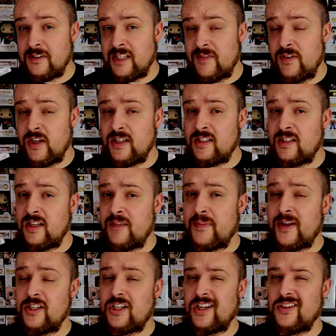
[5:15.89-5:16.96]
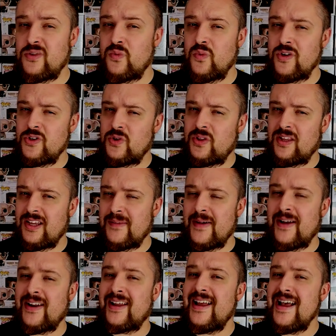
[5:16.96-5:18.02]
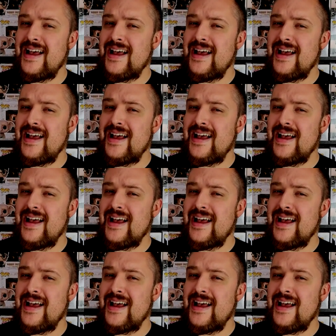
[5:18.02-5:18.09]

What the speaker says: Have you guys seen it by chance? What do you think about it?